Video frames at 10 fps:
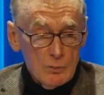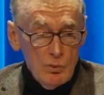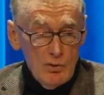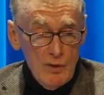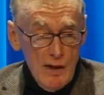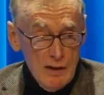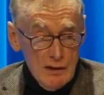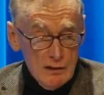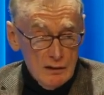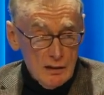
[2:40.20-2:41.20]
with
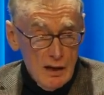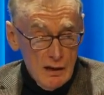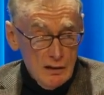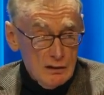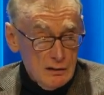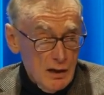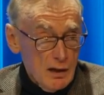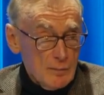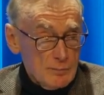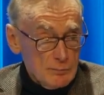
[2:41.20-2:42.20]
a,
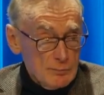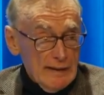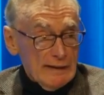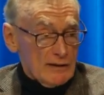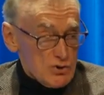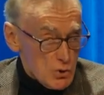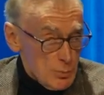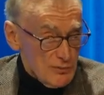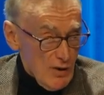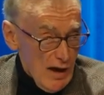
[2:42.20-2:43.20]
a uh, medically
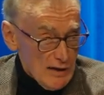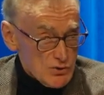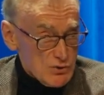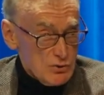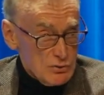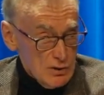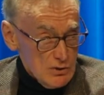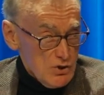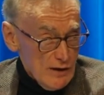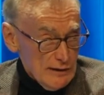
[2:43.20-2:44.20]
supervised
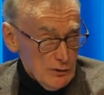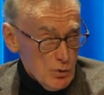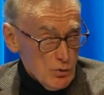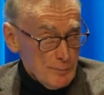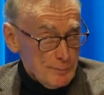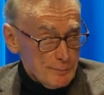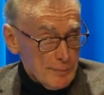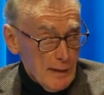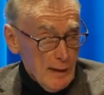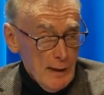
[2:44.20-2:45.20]
injecting room.
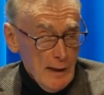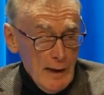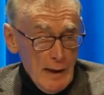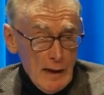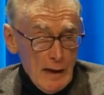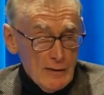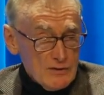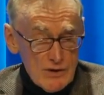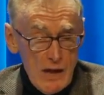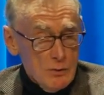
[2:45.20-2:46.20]
Uh,
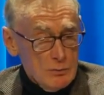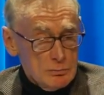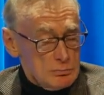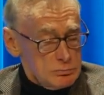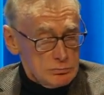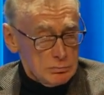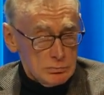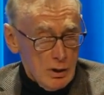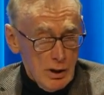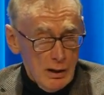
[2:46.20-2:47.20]
there's no,
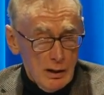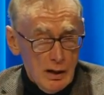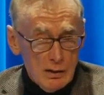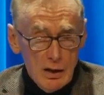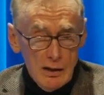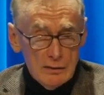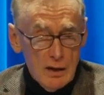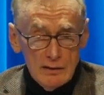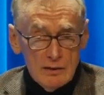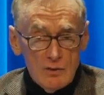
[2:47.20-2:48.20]
I, I, I,
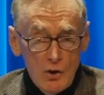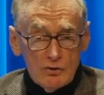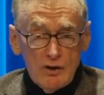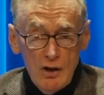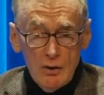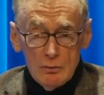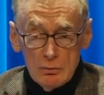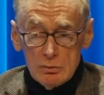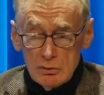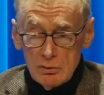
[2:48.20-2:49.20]
I did not go
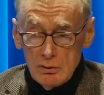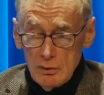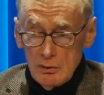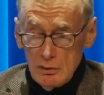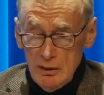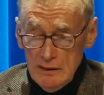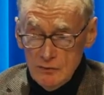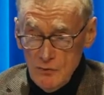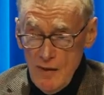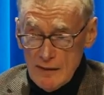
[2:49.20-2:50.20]

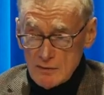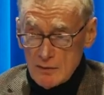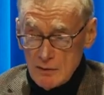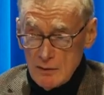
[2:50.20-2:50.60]
into that